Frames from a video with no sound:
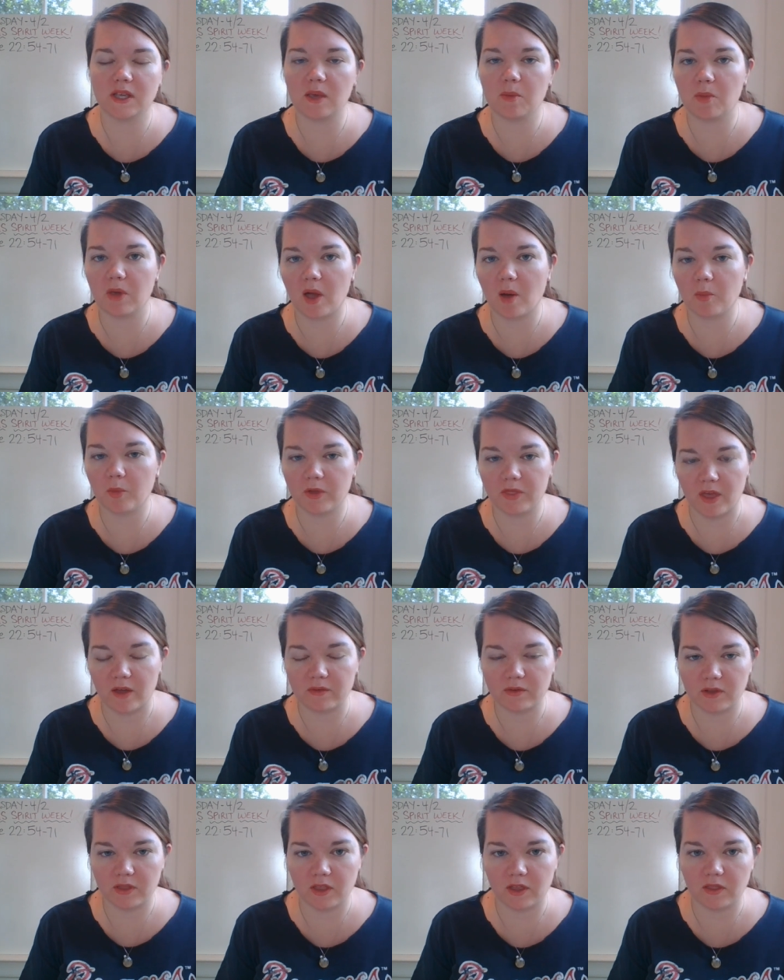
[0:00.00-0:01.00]
keeping up with
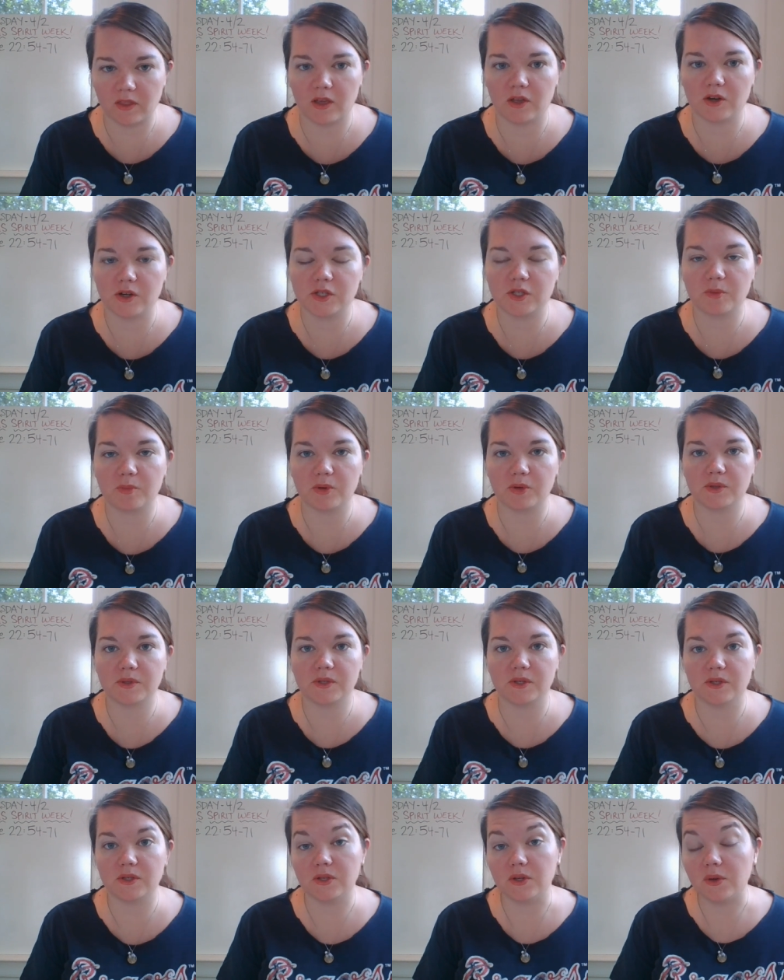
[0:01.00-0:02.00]
everything that you're
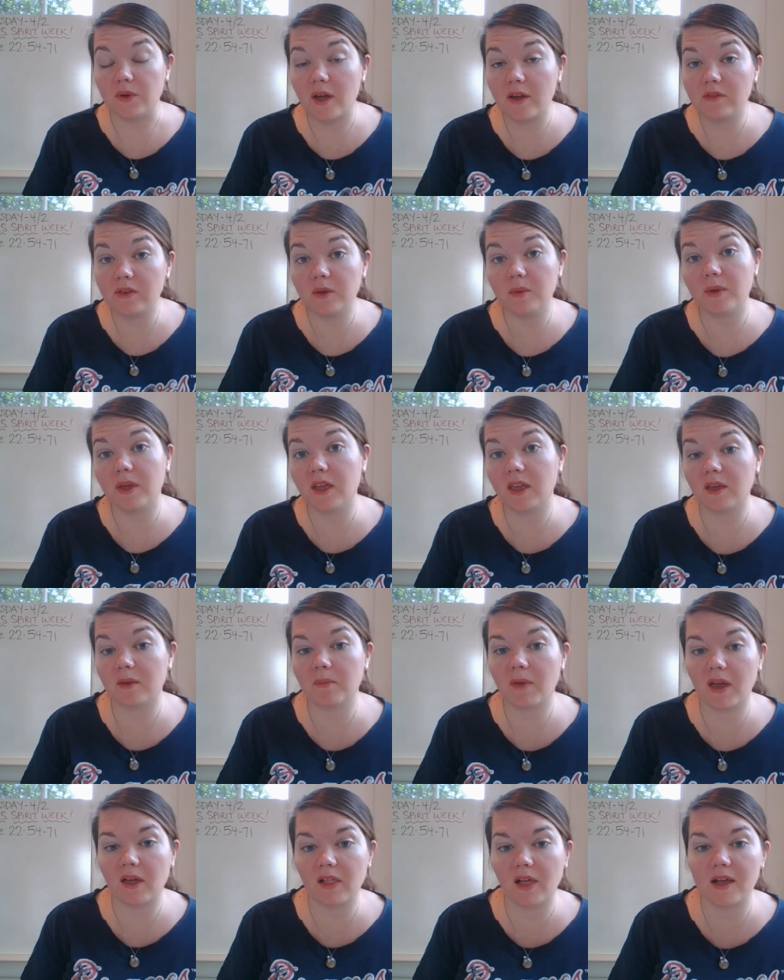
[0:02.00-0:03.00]
supposed to do every week in
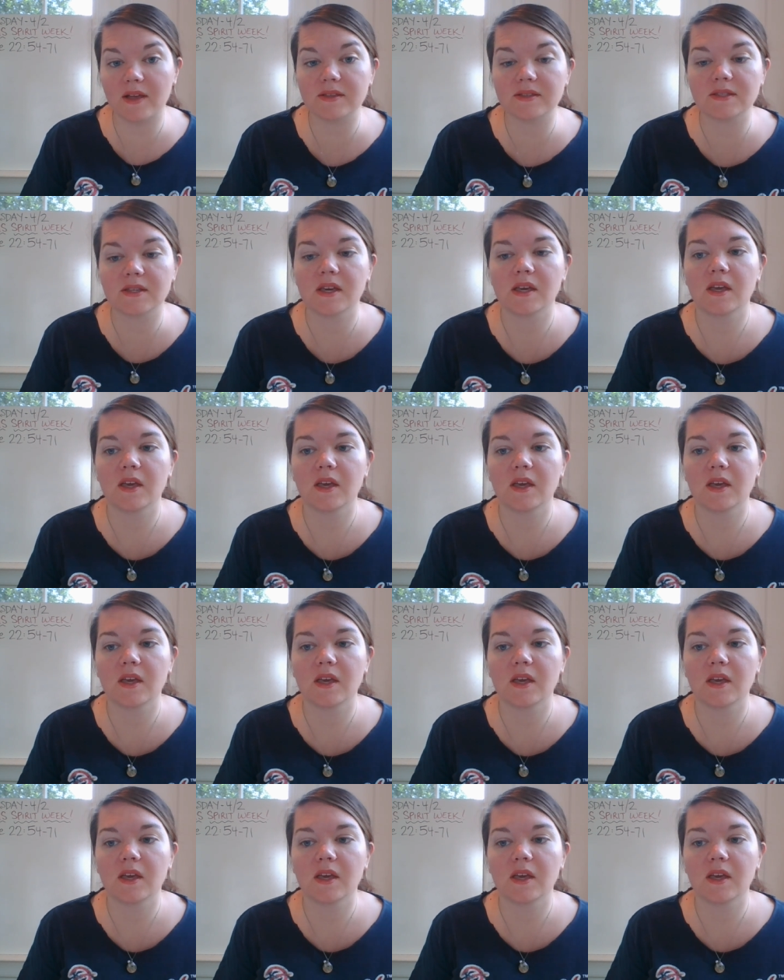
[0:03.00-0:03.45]
my class,